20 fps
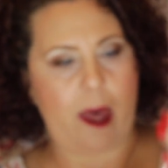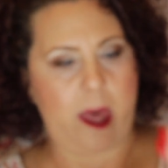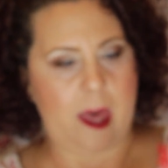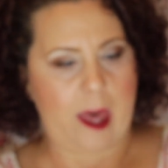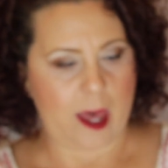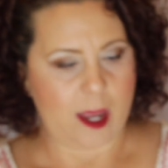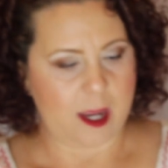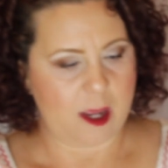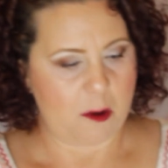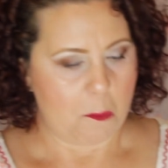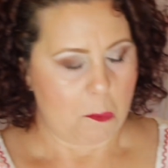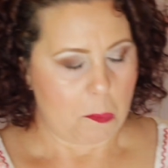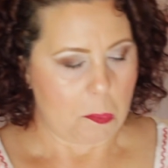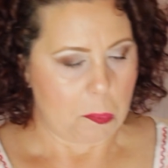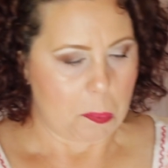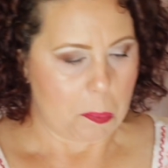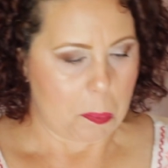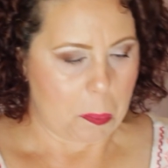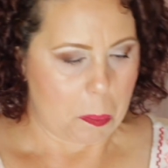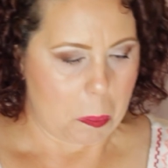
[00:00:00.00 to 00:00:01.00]
bag
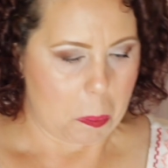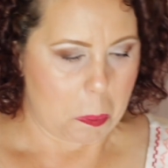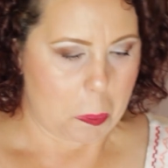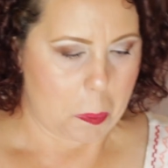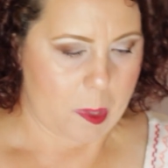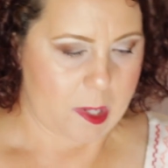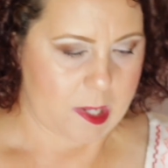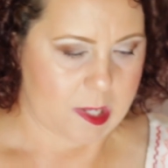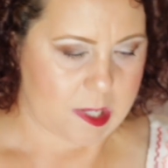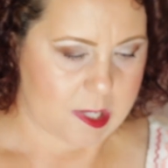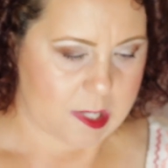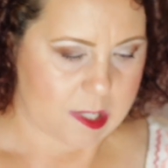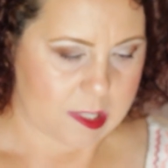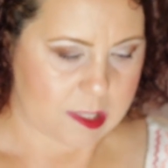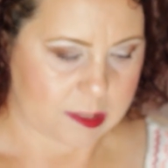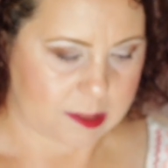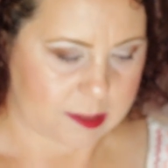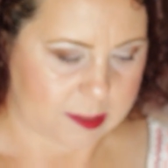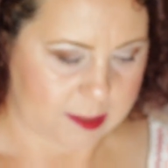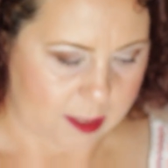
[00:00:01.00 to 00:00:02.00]

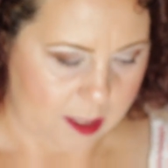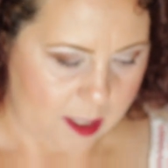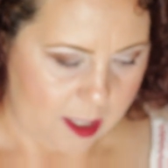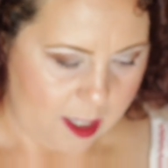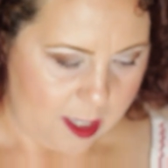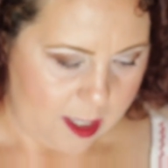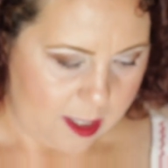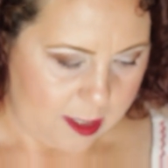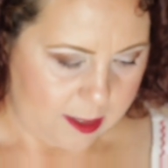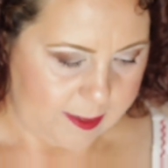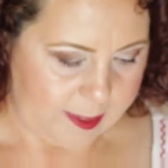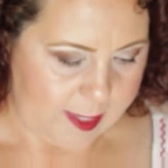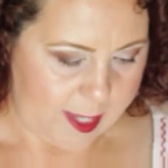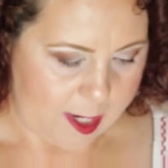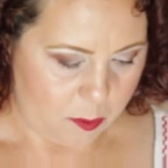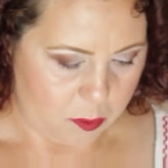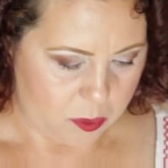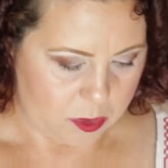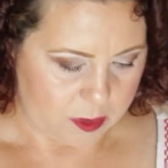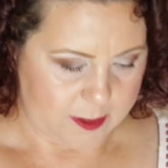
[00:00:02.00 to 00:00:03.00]
and
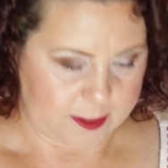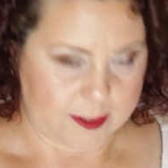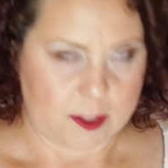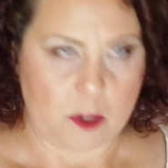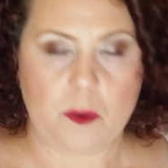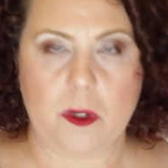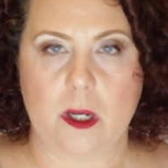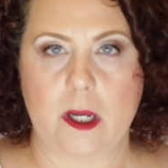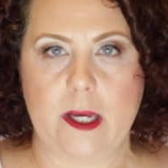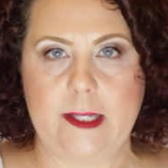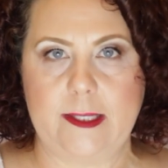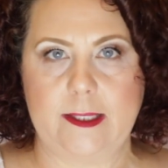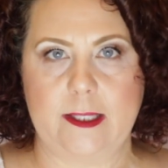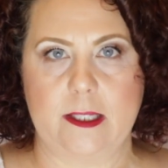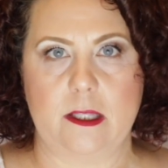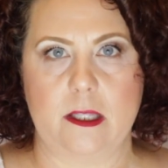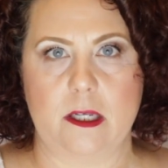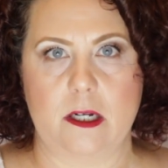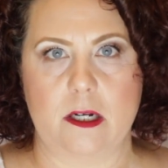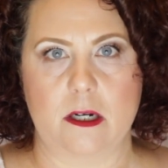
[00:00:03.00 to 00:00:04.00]
they were so nice
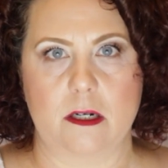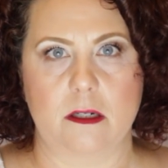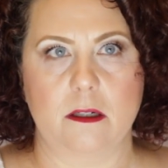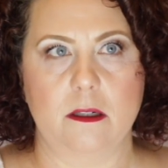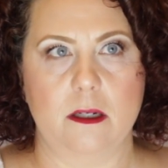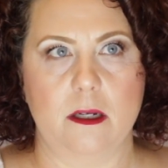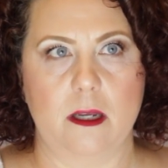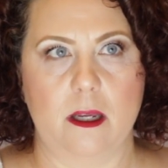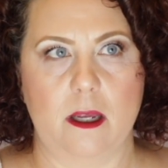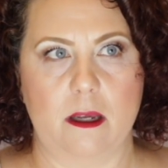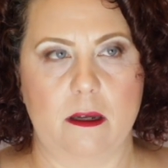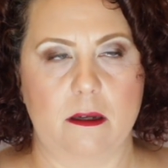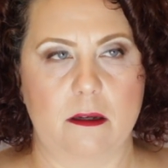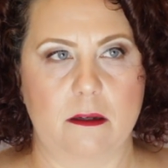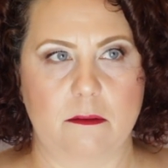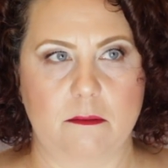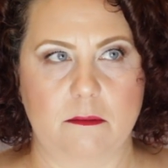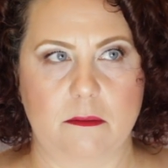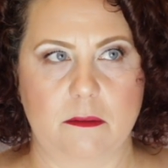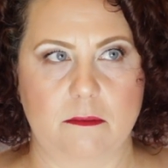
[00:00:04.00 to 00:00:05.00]
in there
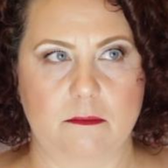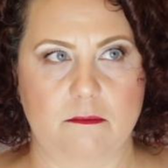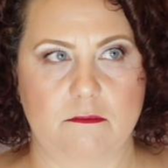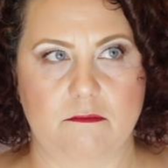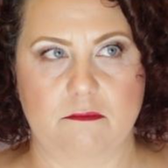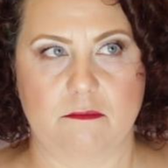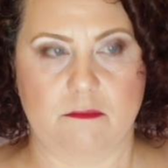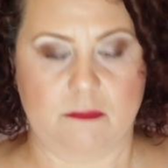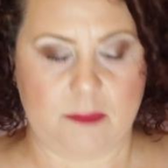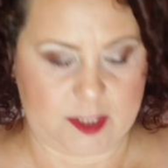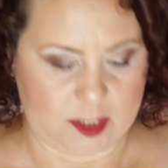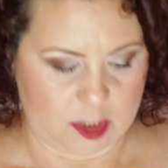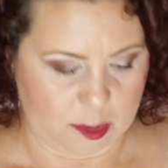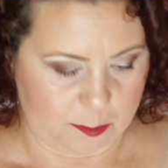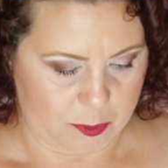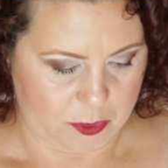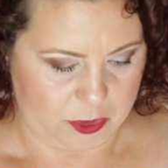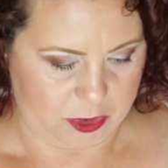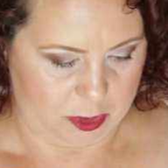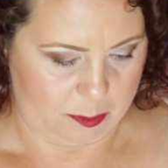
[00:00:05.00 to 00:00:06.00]
um,
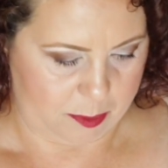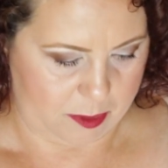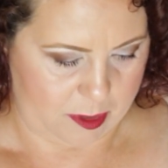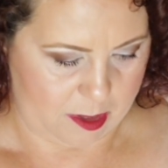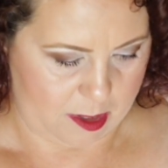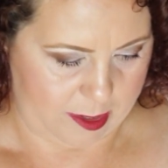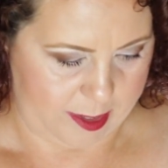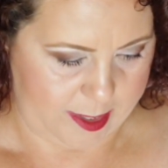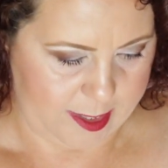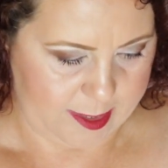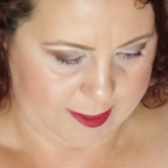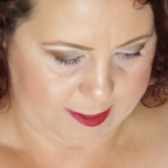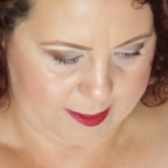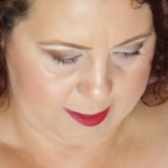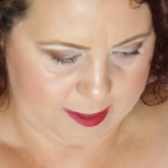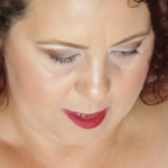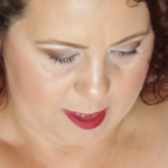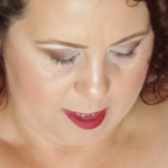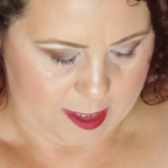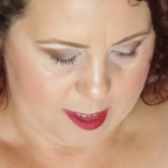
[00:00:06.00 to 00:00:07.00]
super super
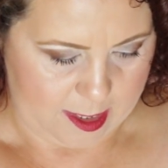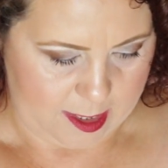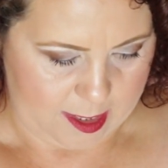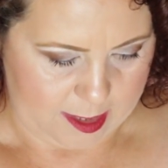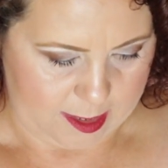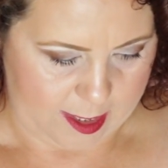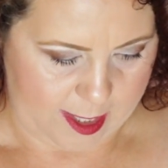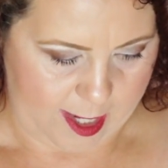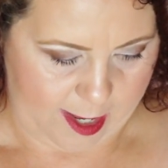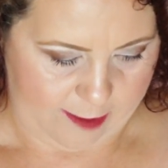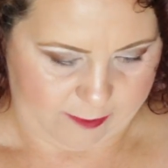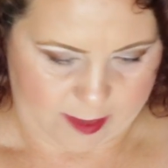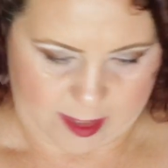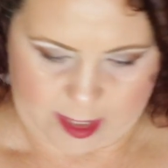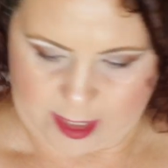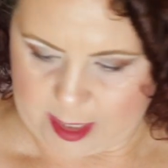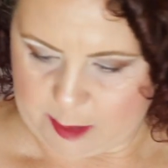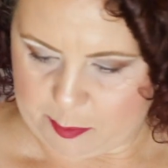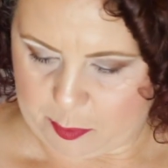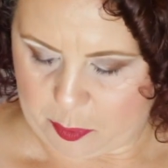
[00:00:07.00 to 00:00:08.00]
nice didn't have
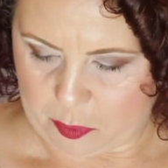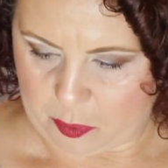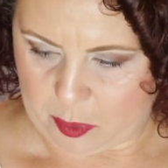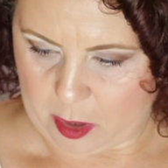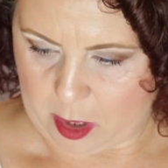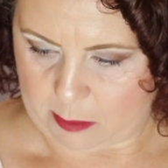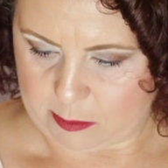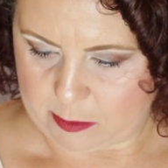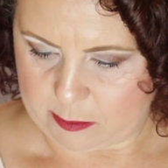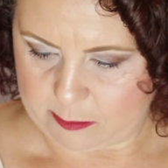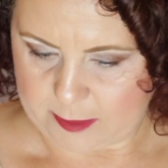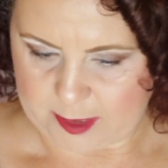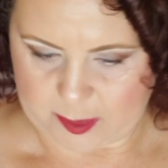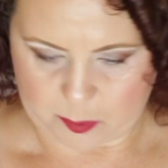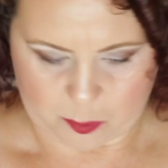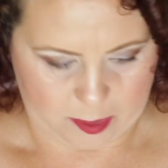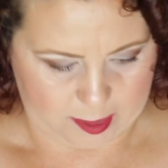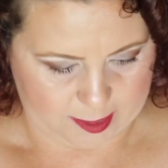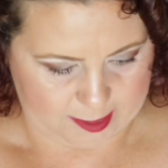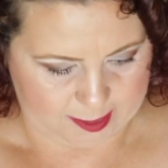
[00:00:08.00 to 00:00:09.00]
any problems
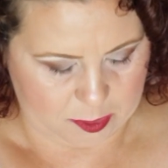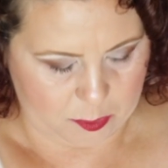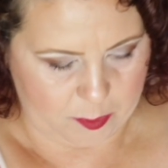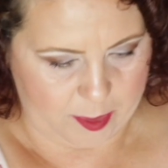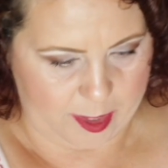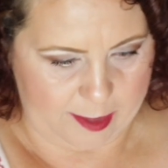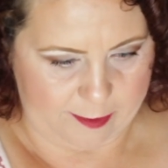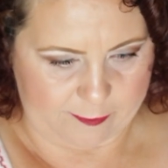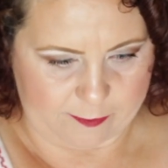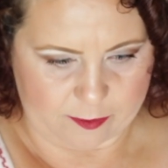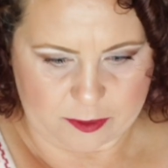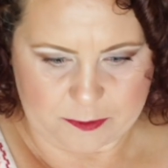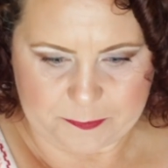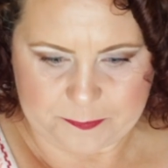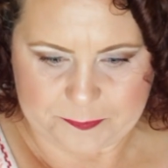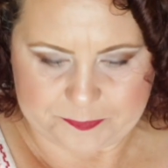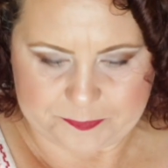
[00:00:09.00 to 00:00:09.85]
whatsoever